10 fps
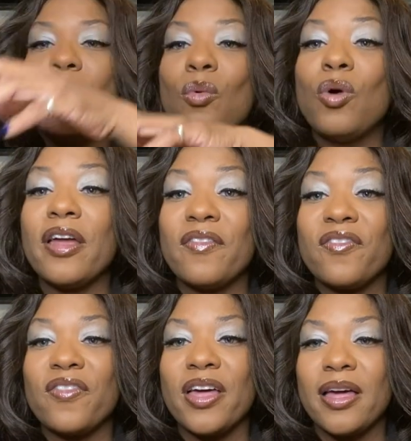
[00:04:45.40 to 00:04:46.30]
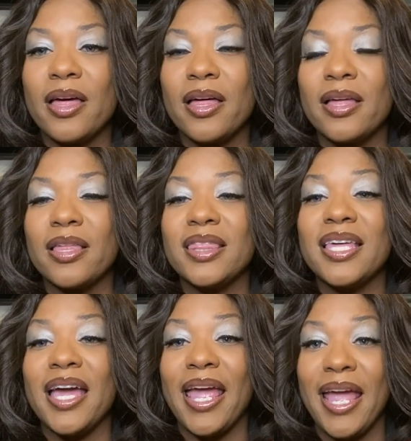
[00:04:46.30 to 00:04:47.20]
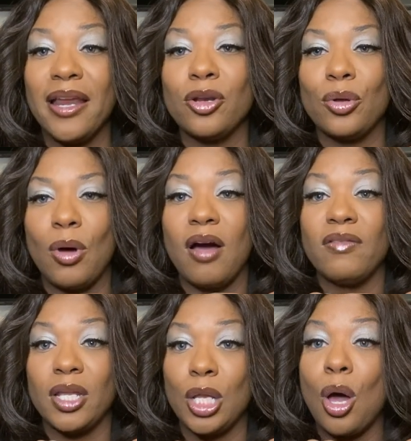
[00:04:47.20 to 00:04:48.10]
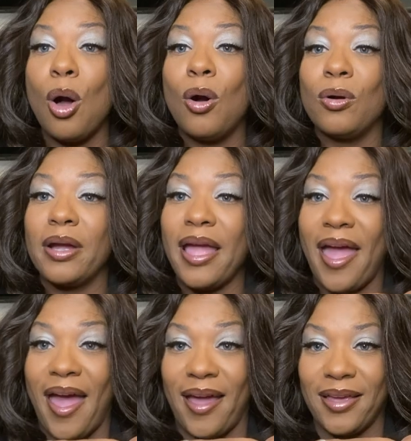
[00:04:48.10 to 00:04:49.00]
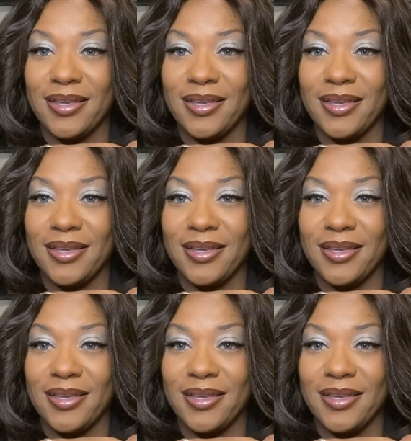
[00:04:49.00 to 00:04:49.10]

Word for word: with the handle of a long axe.